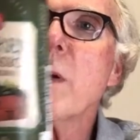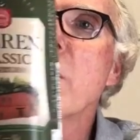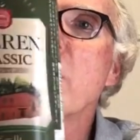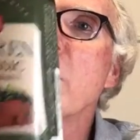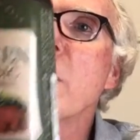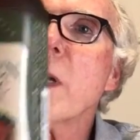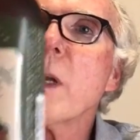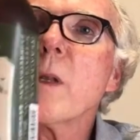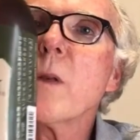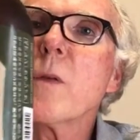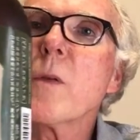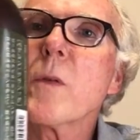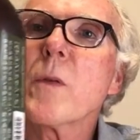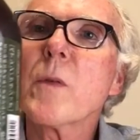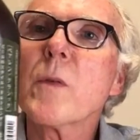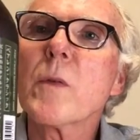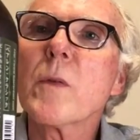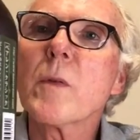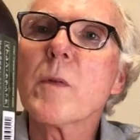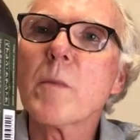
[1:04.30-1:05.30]

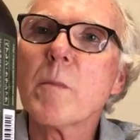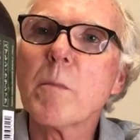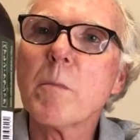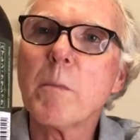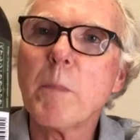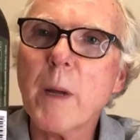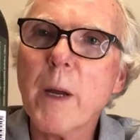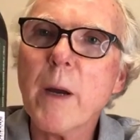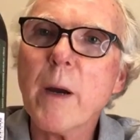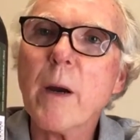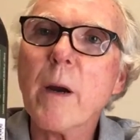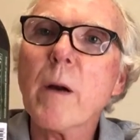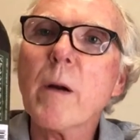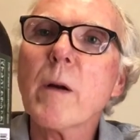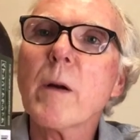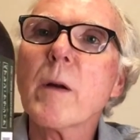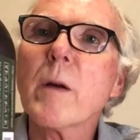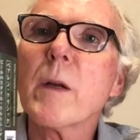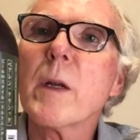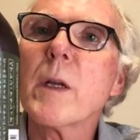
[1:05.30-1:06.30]
means
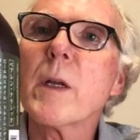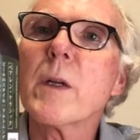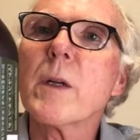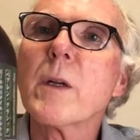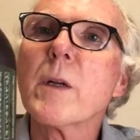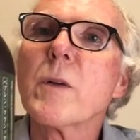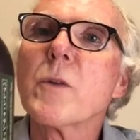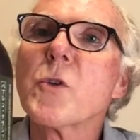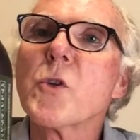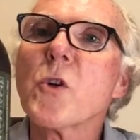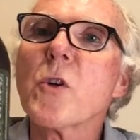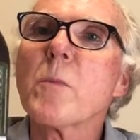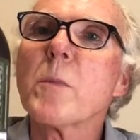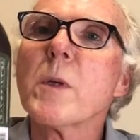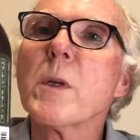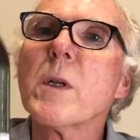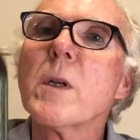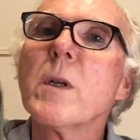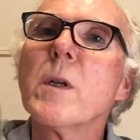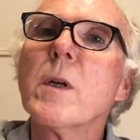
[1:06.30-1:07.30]
bear in
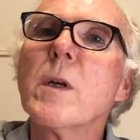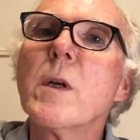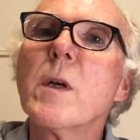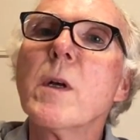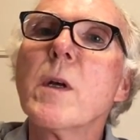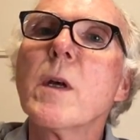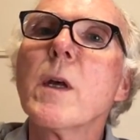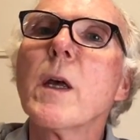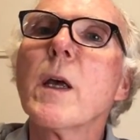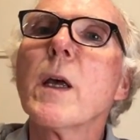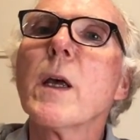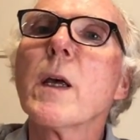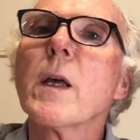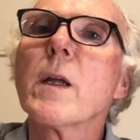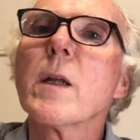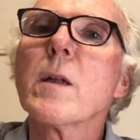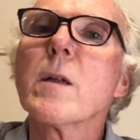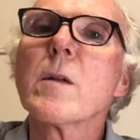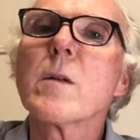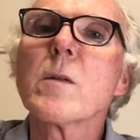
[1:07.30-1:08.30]
German,
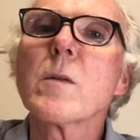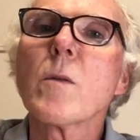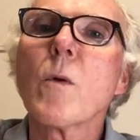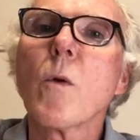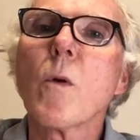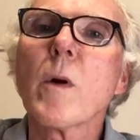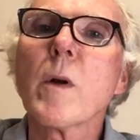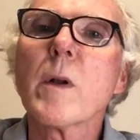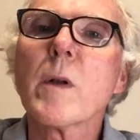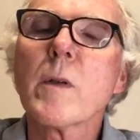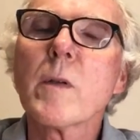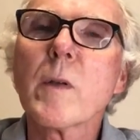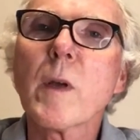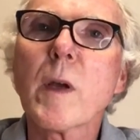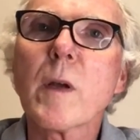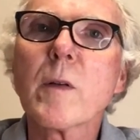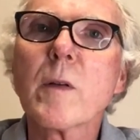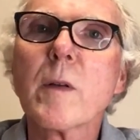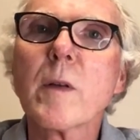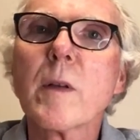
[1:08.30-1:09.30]
or it's
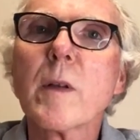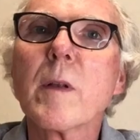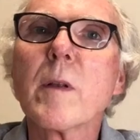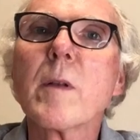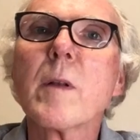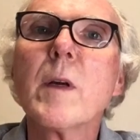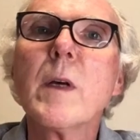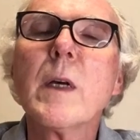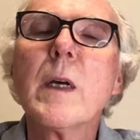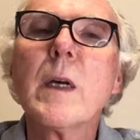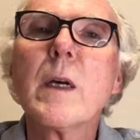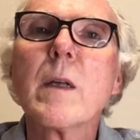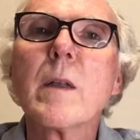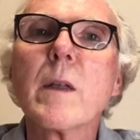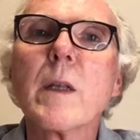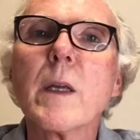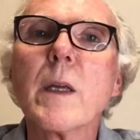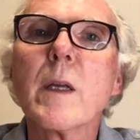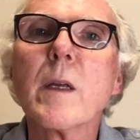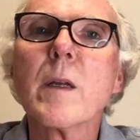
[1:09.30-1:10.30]
actually
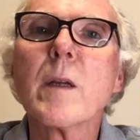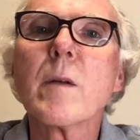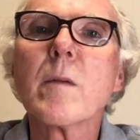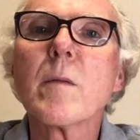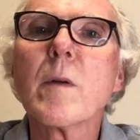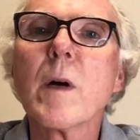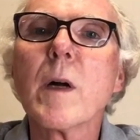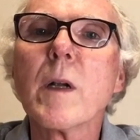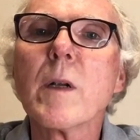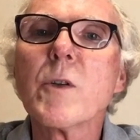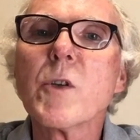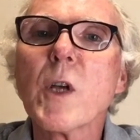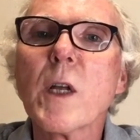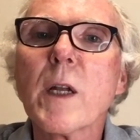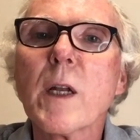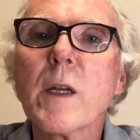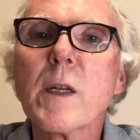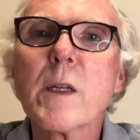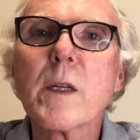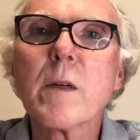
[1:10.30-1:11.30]
the
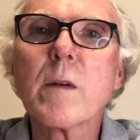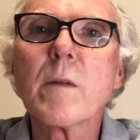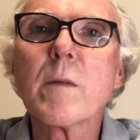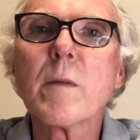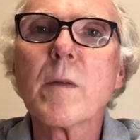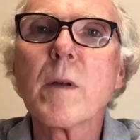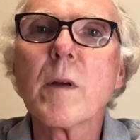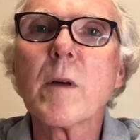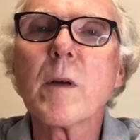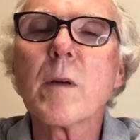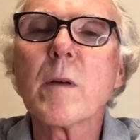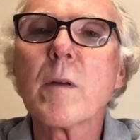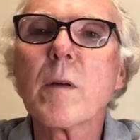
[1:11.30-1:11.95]
genitive, the